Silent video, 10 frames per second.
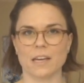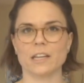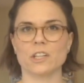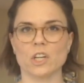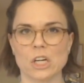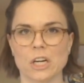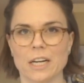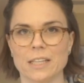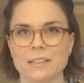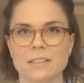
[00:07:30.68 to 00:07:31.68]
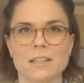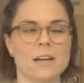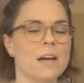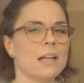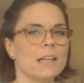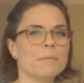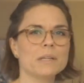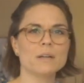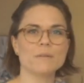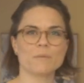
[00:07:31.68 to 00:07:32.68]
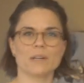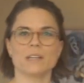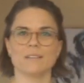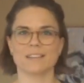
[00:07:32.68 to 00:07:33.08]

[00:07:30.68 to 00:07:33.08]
and current. Let me know, what do you